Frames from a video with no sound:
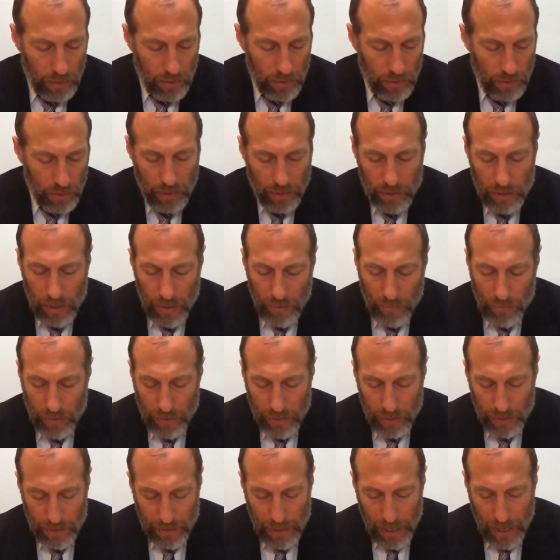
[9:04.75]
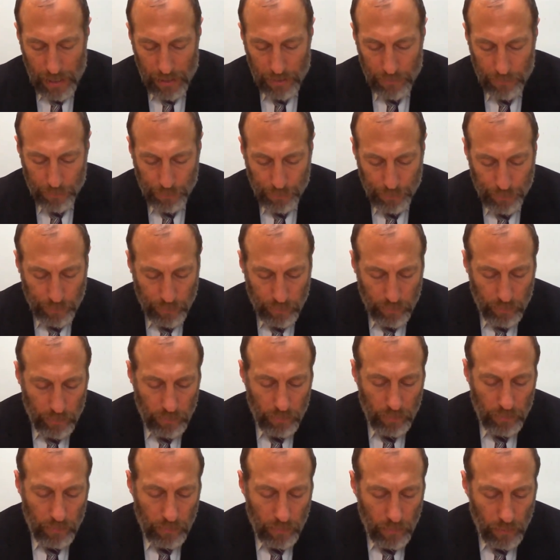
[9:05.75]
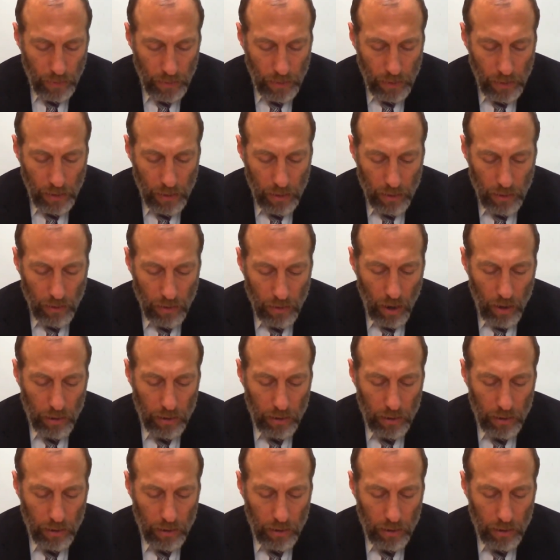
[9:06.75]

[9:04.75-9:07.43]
You can see because it says that